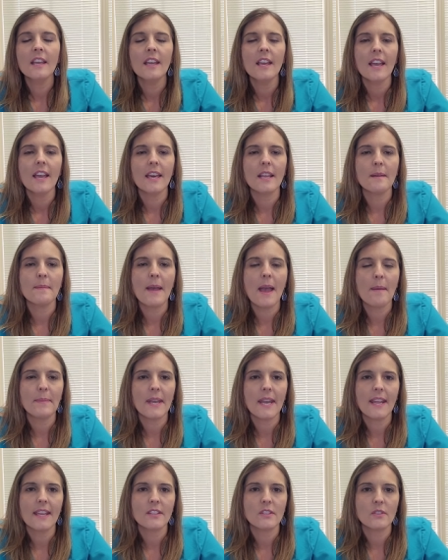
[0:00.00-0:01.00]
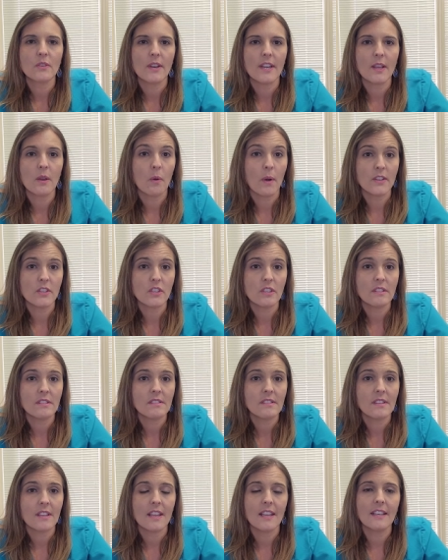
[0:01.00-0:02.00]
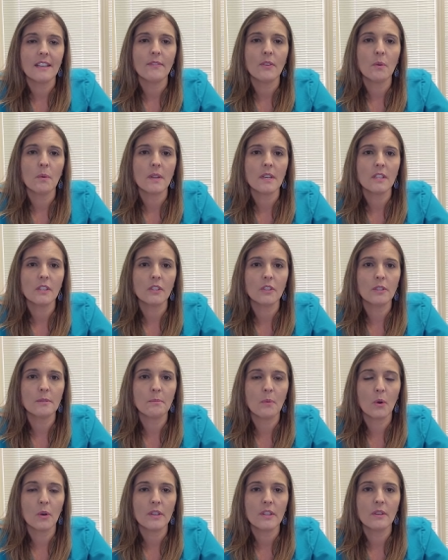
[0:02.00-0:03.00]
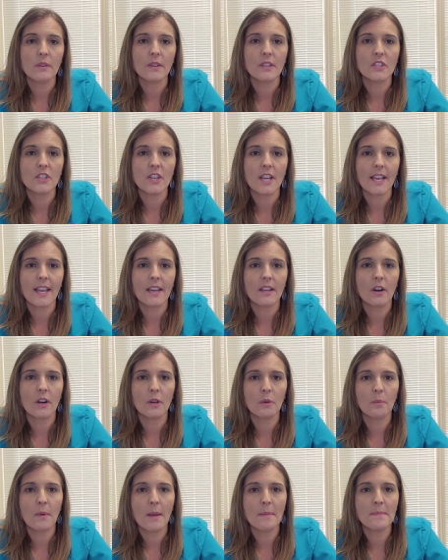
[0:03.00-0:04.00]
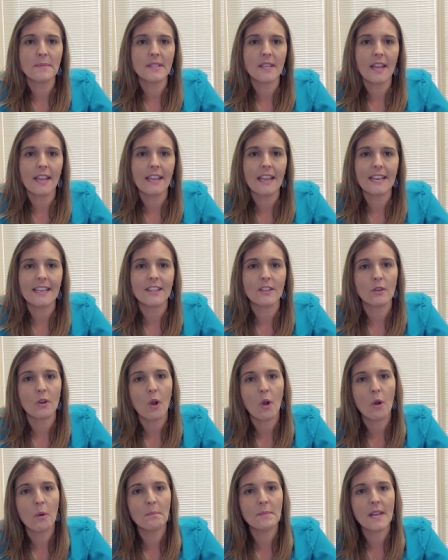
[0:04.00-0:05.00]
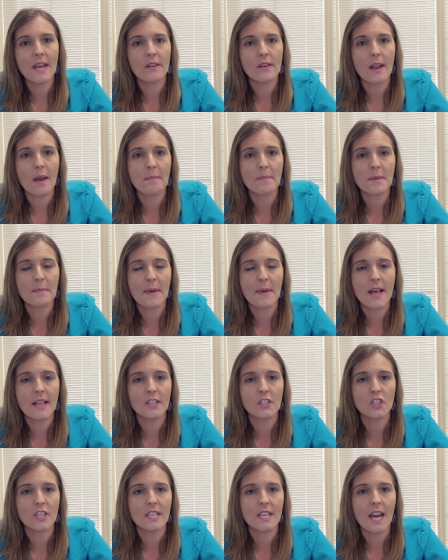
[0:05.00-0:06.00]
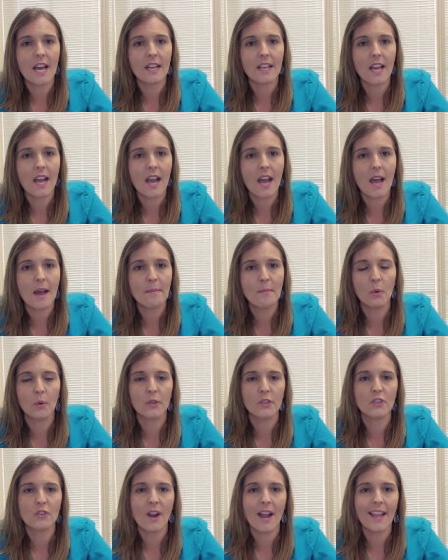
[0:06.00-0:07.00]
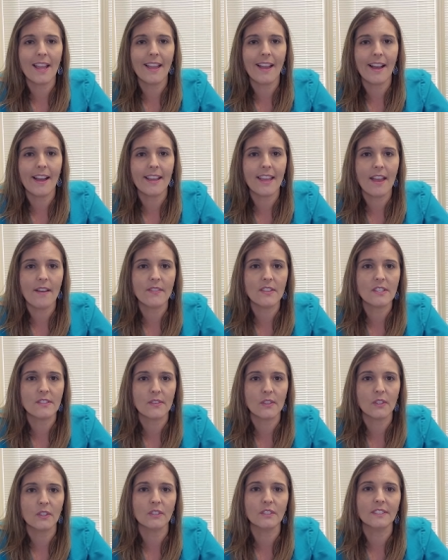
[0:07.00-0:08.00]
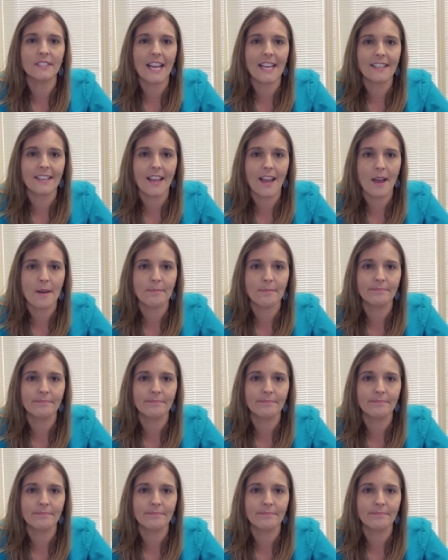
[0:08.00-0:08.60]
And I'm happy to answer any questions. And if you want to learn more, you can check out our website at either hometownophthalmology.com or dryeyevansville.com.